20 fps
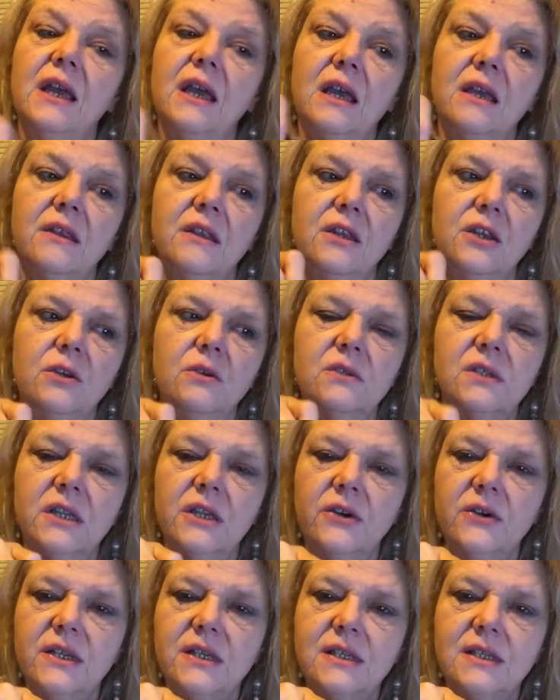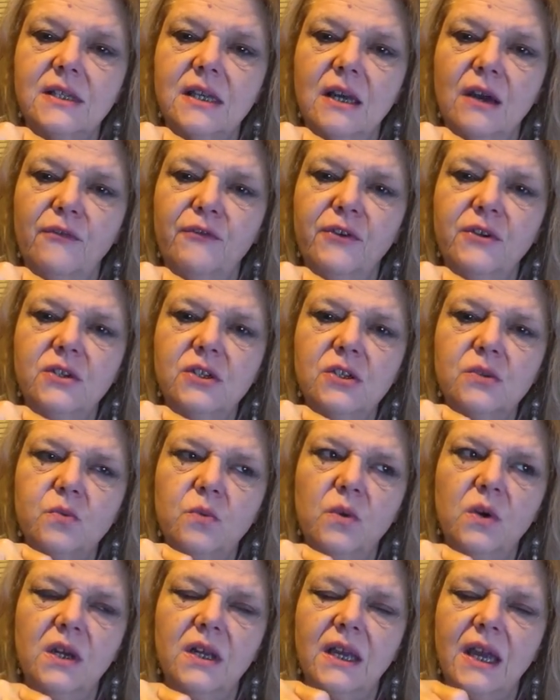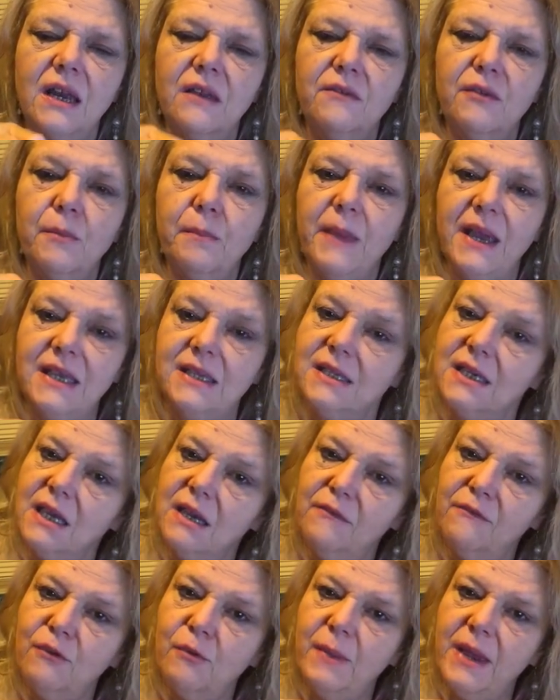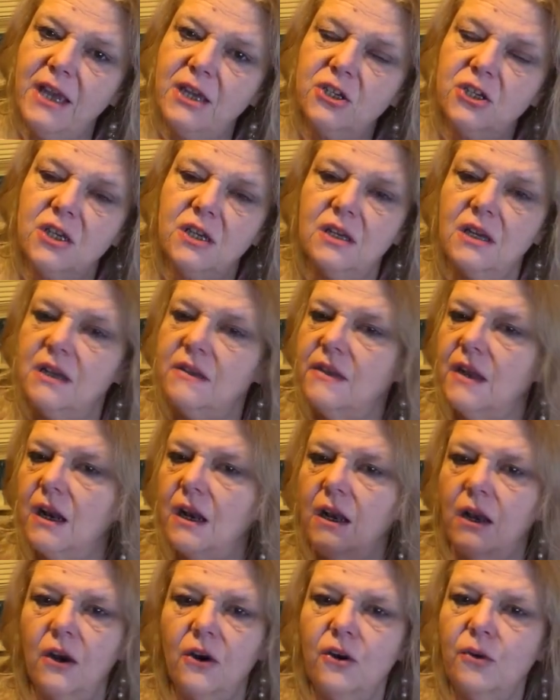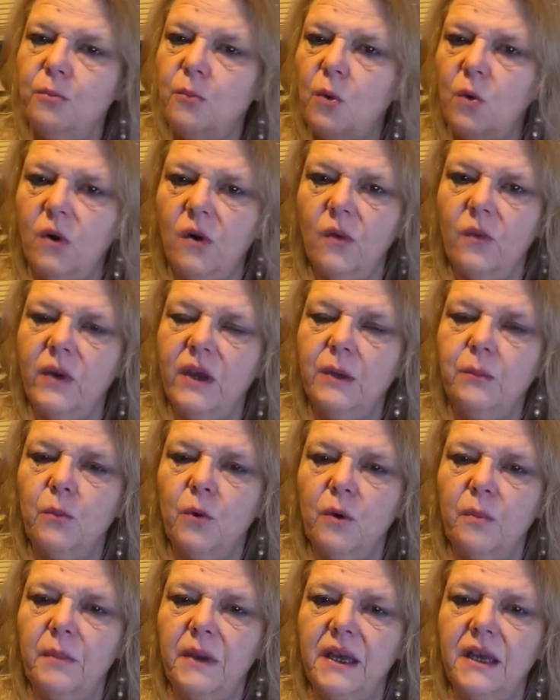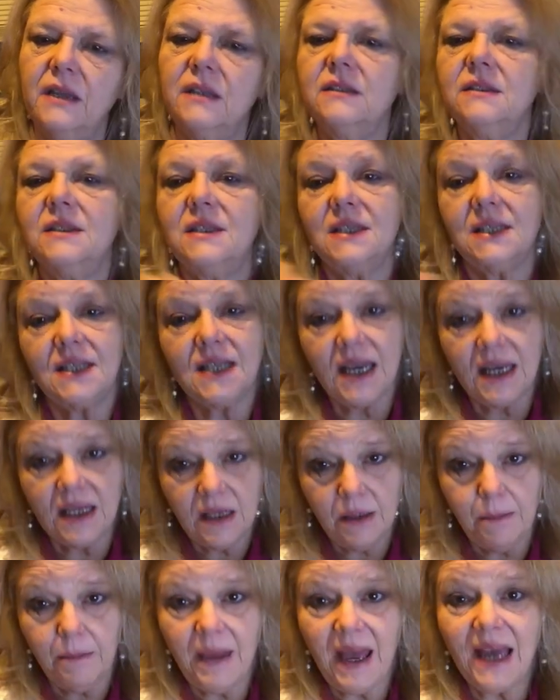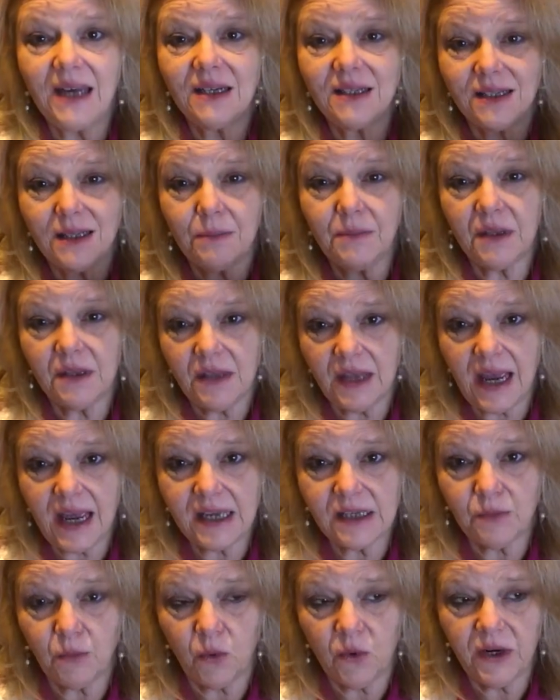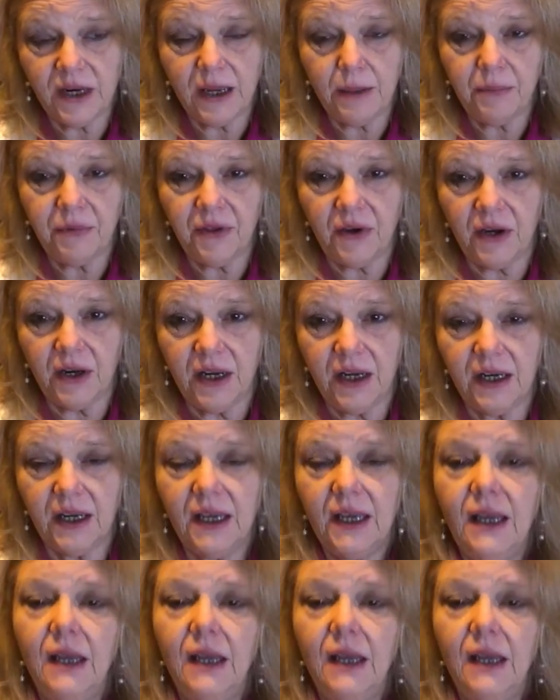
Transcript: In the newsletter itself, you just want kind of the basic information and then a learn more or read more button to take them back to something that has more depth on it.